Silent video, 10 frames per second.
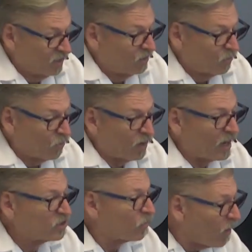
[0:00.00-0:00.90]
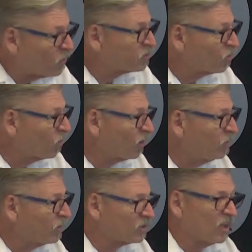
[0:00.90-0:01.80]
we're not supposed to worry,
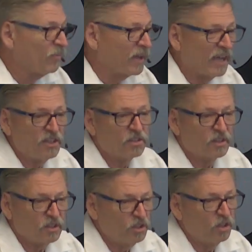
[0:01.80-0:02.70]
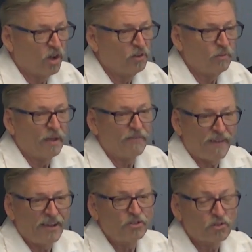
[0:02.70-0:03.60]
but some days, you know, you may
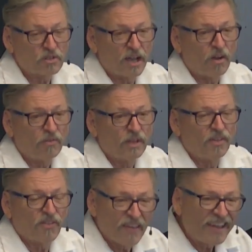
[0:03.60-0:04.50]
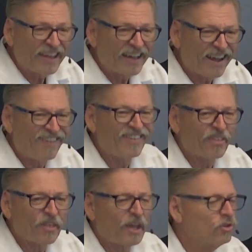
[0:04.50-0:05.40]
find yourself thinking on the
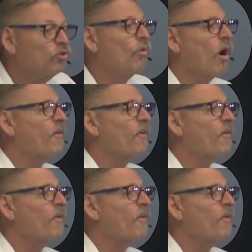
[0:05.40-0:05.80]
things you ought